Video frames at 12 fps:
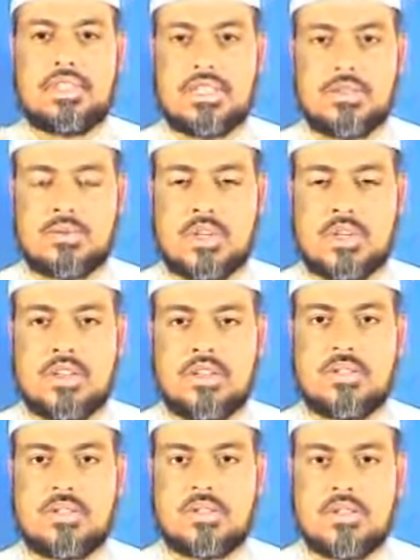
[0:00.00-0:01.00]
Deenuka,
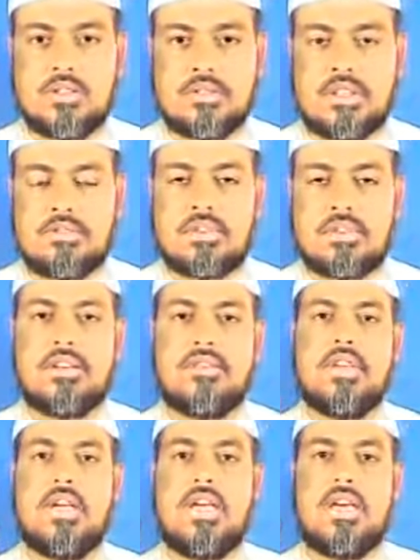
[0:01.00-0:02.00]
your way of life.
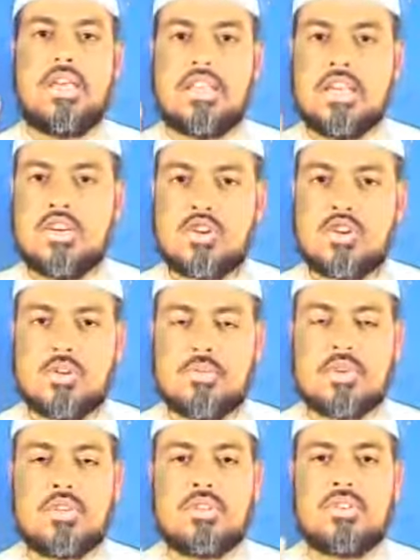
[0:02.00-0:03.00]

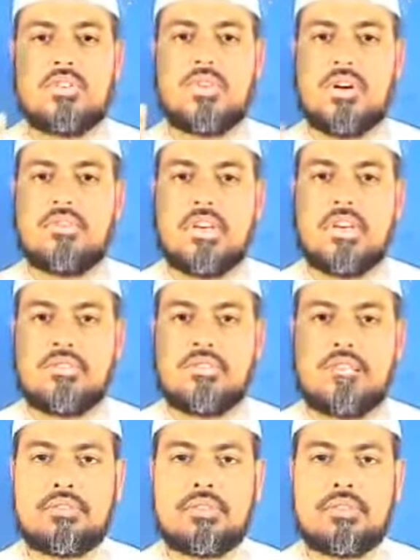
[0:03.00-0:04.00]
Deenukum, your way of
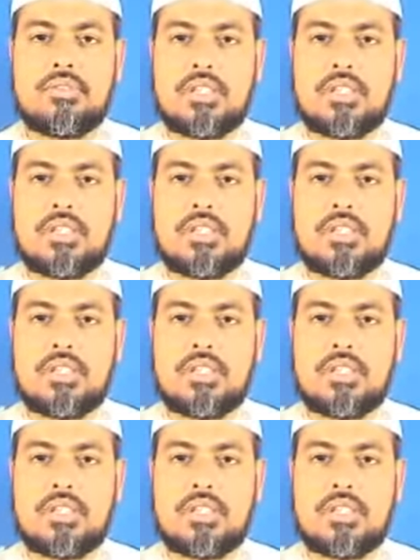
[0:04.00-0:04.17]
life.